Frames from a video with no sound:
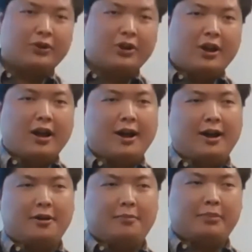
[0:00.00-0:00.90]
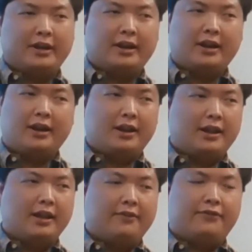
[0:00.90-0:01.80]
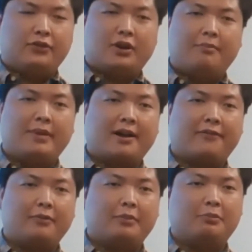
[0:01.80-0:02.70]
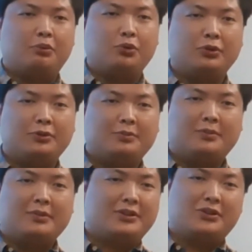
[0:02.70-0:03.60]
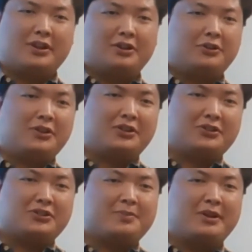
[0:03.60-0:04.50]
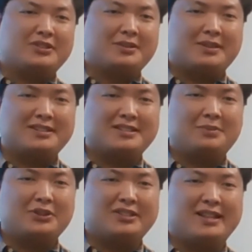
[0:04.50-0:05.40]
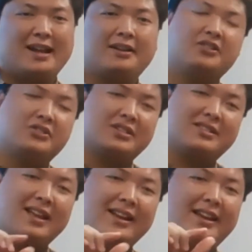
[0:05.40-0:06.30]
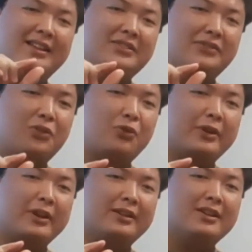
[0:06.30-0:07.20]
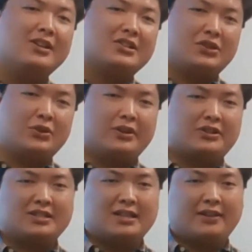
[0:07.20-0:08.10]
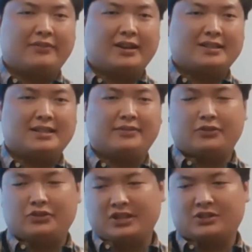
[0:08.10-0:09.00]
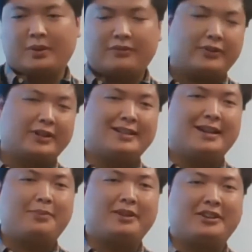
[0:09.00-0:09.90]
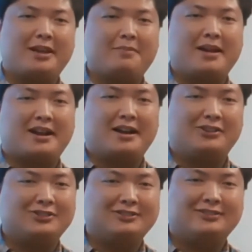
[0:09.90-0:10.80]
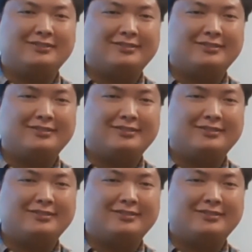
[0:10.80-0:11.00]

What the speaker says: odor, but if you come back from the pool, it'll smell something similar to that. There's a slight hint of chlorine, so just think of it as if you just went for a dip and came back out.